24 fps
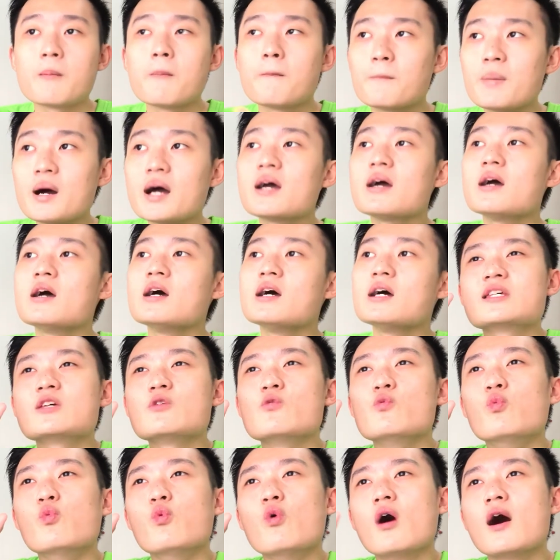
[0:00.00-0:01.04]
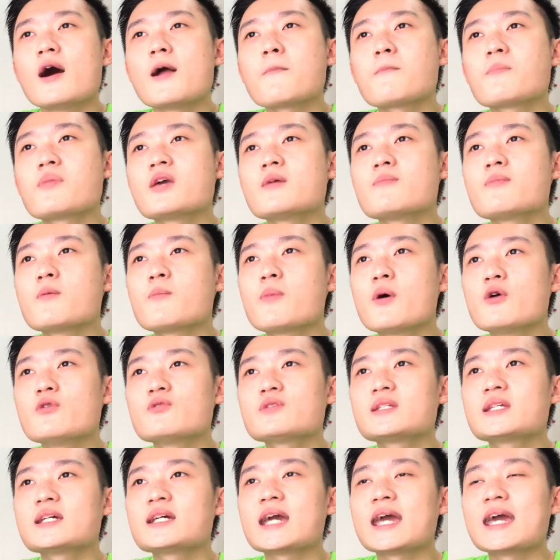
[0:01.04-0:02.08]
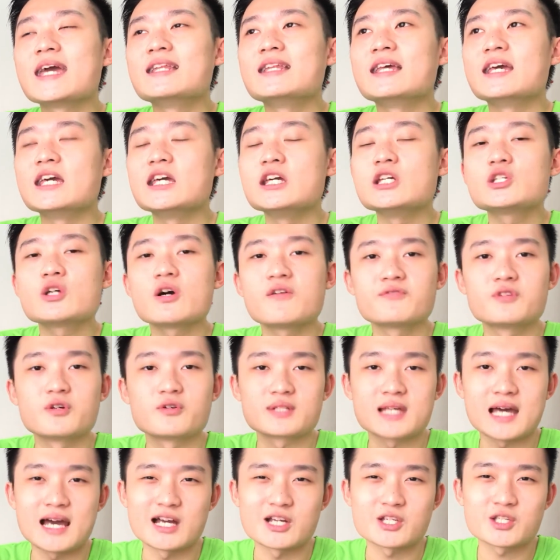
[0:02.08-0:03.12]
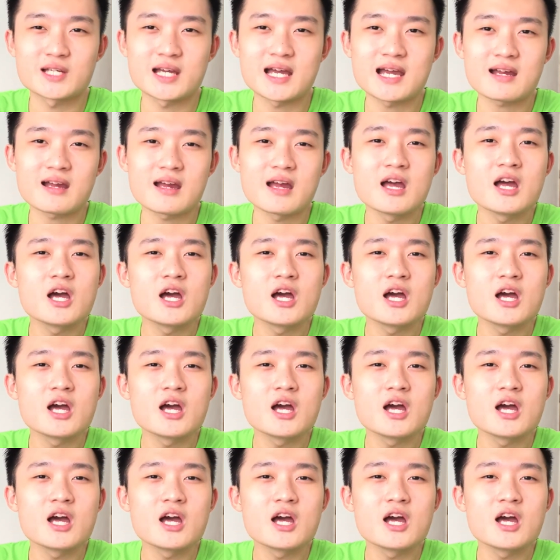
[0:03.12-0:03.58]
But see what people posting in each of those hashtags,